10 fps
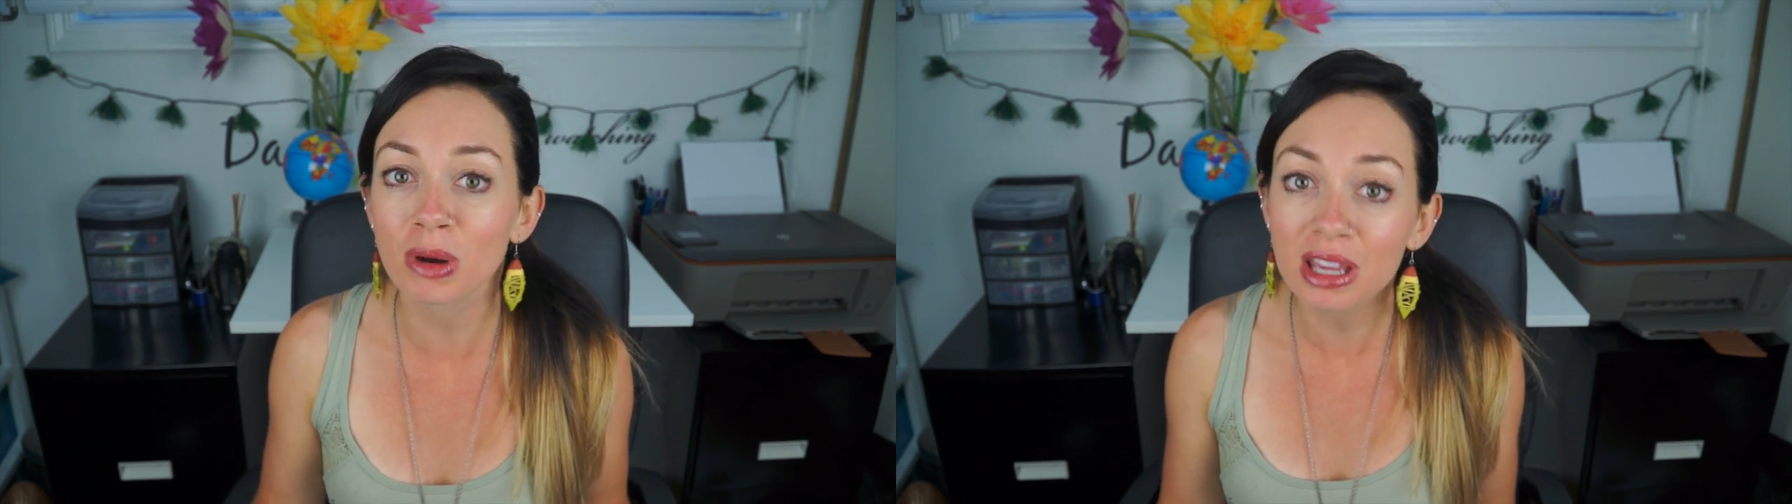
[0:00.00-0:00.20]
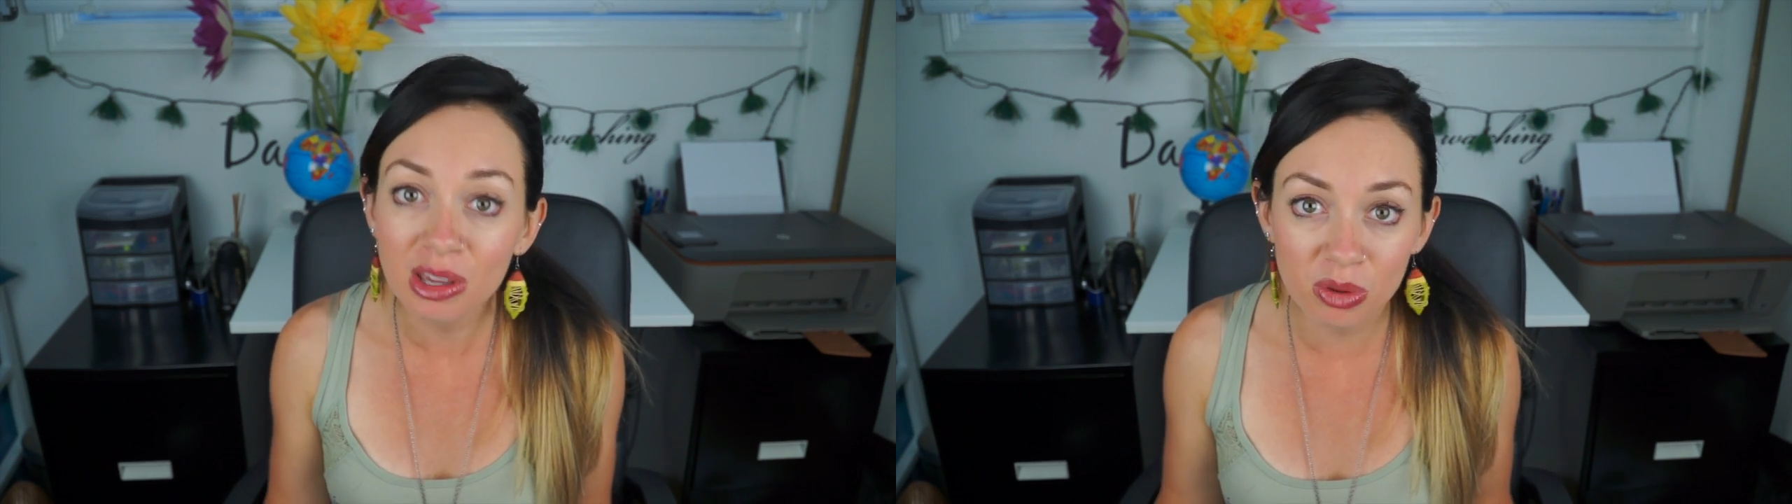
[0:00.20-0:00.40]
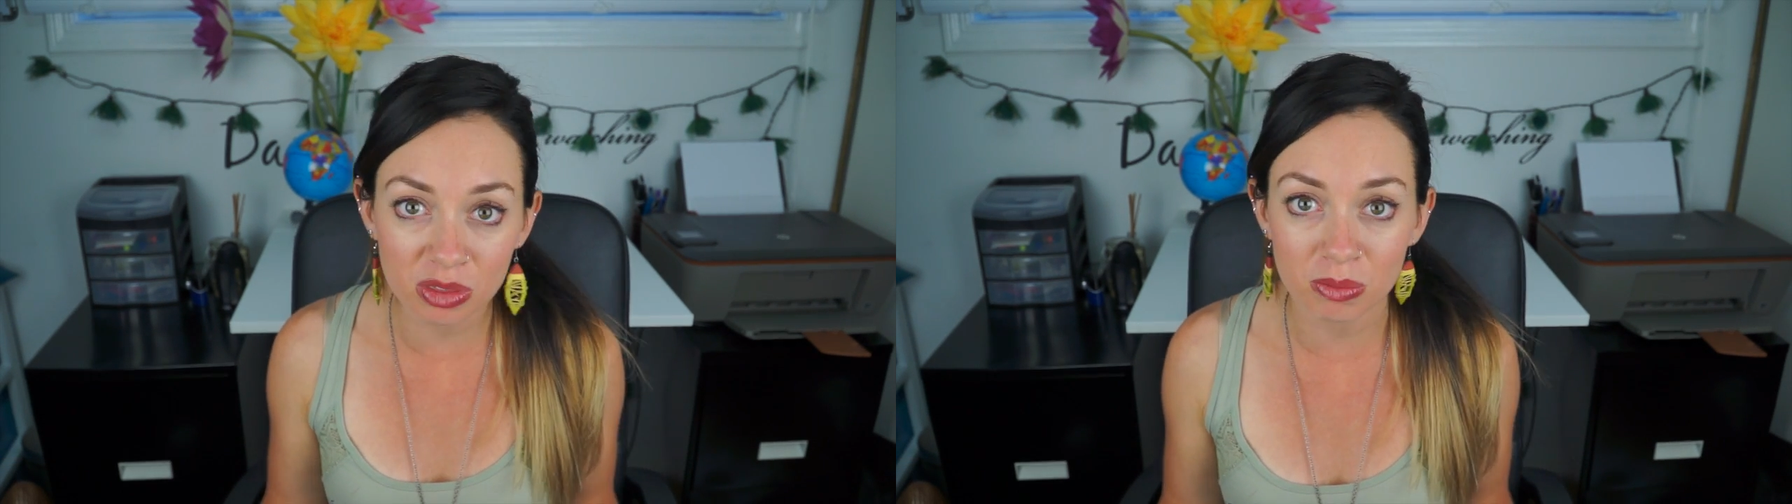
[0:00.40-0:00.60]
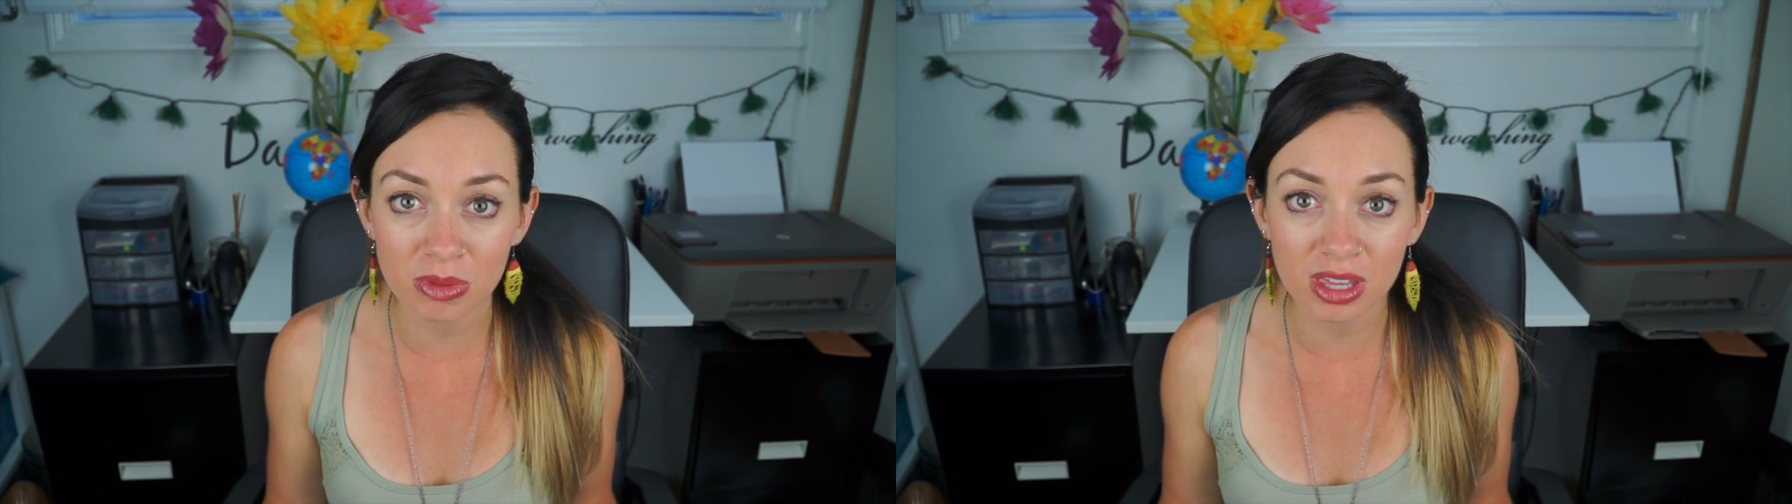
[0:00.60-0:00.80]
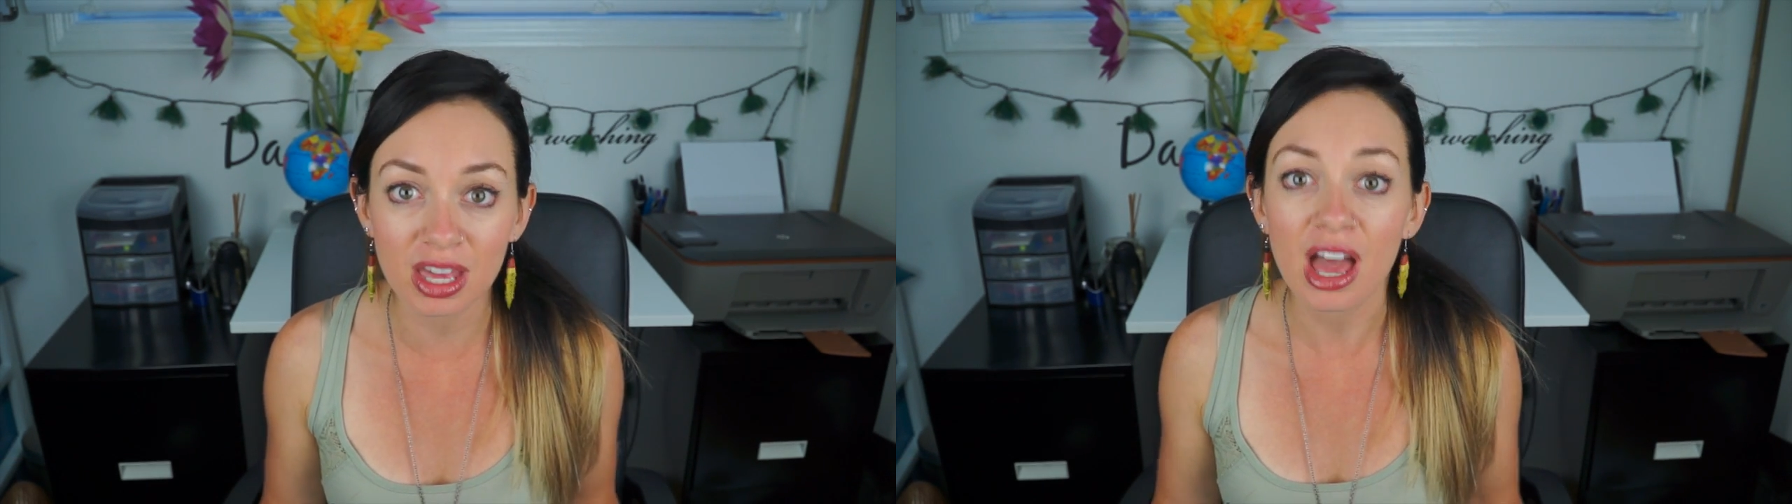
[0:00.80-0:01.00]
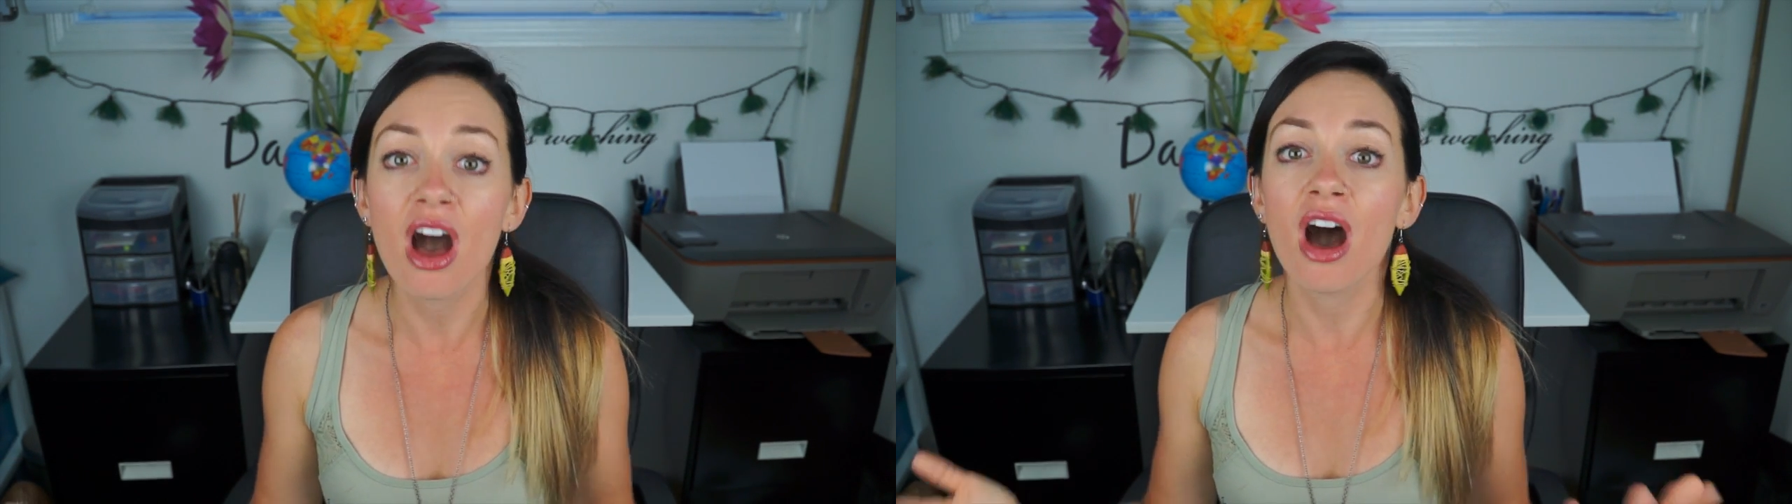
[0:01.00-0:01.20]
bringing with me